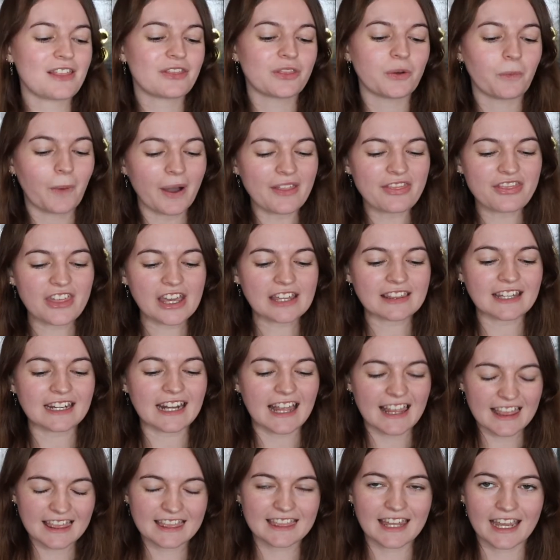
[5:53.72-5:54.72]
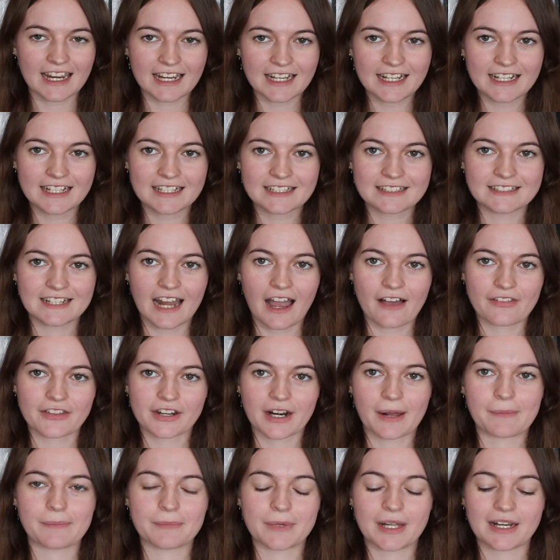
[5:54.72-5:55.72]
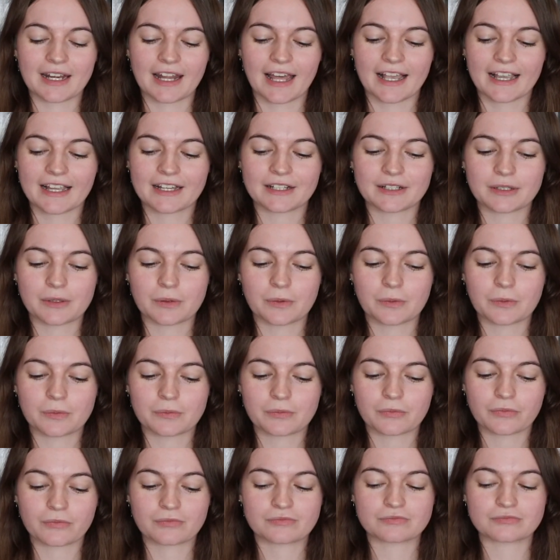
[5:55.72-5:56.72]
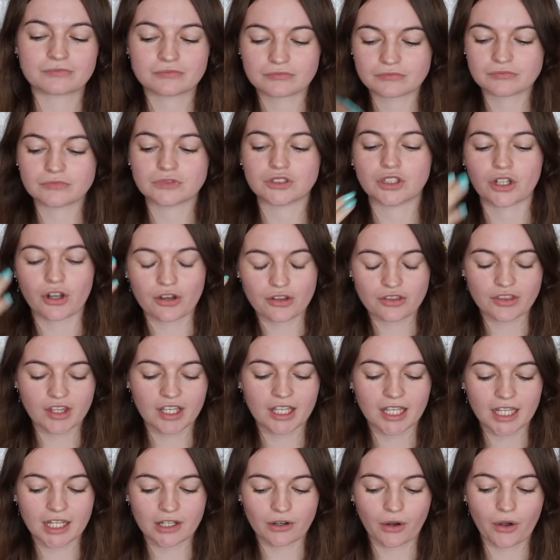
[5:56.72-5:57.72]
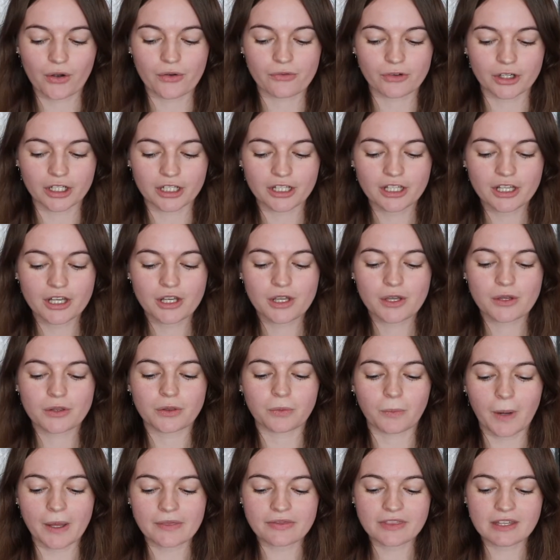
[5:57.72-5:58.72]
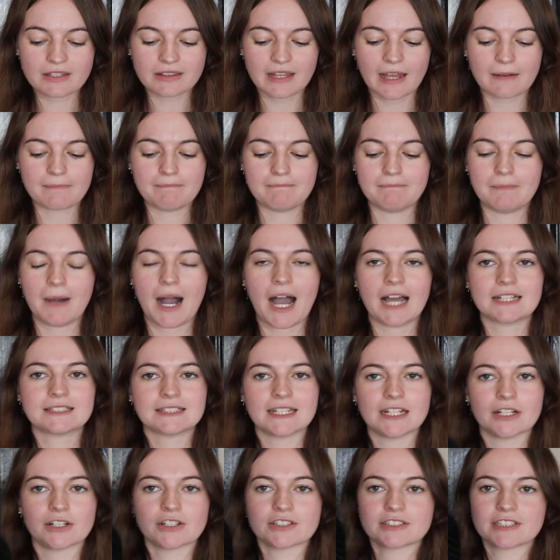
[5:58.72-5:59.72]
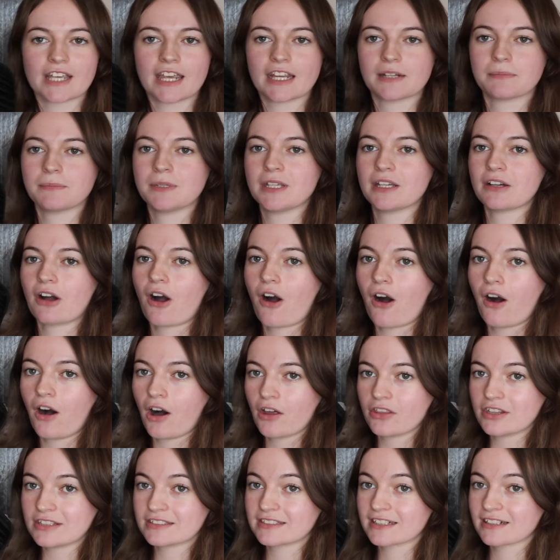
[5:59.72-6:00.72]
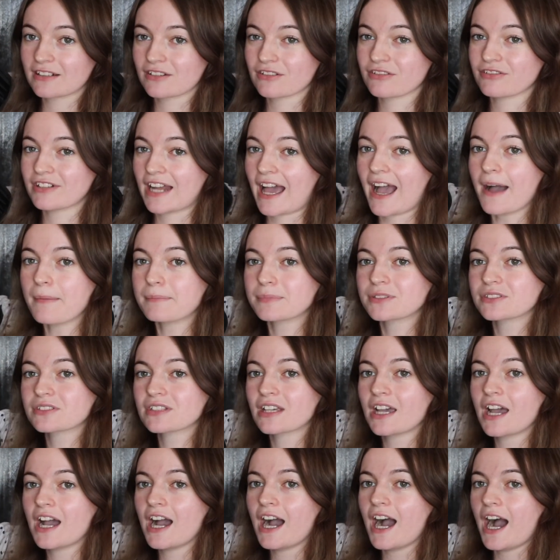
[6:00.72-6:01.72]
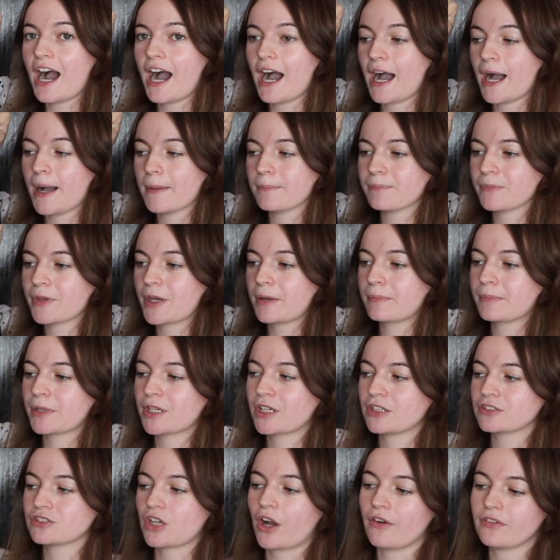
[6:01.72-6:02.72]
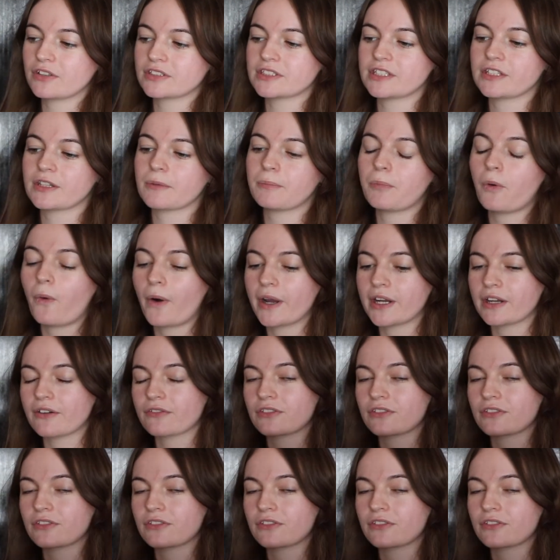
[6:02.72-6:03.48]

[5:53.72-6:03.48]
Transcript: The one thing that I think, now that I'm like, you know, thinking it over, the one thing that might irritate me are these little flaps, because obviously the point of